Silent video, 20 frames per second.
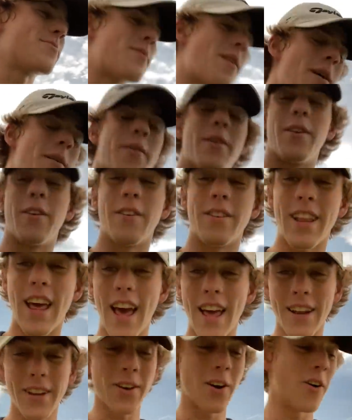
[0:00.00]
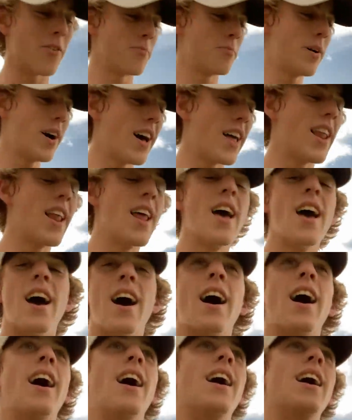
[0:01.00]
probably aren't that into golf, but
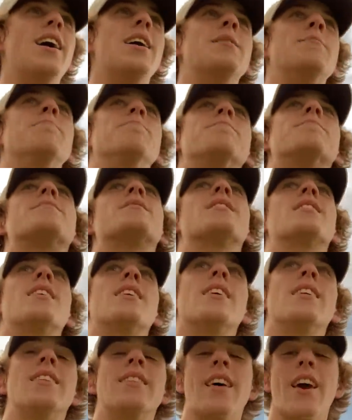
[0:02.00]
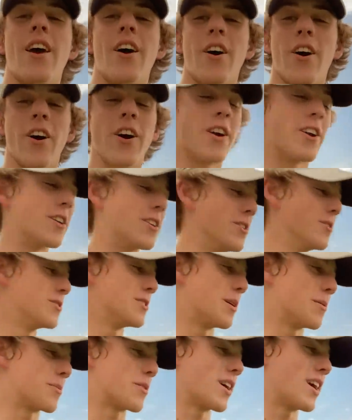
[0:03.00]
they are a huge
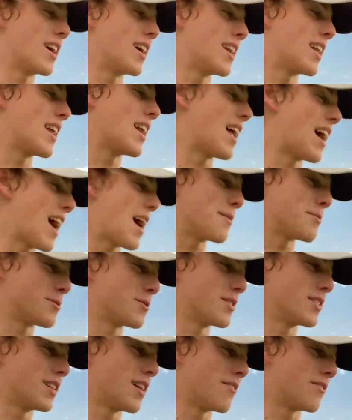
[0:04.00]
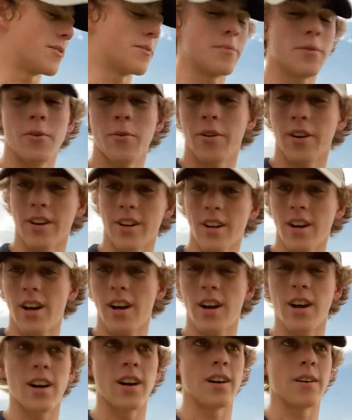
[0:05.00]
upgrade, and I absolutely love them. They
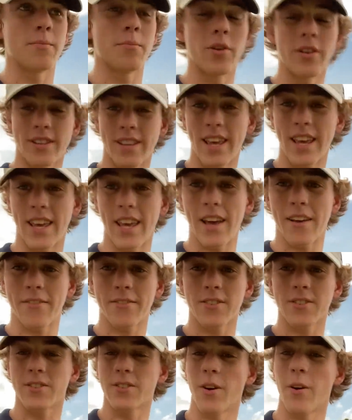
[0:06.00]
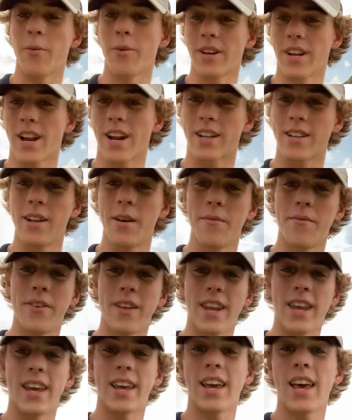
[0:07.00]
were birthday gifts, so I went and got a club
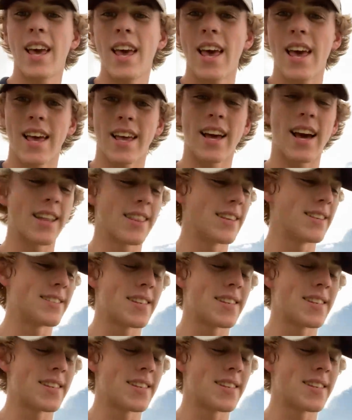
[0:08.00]
fitting and got these.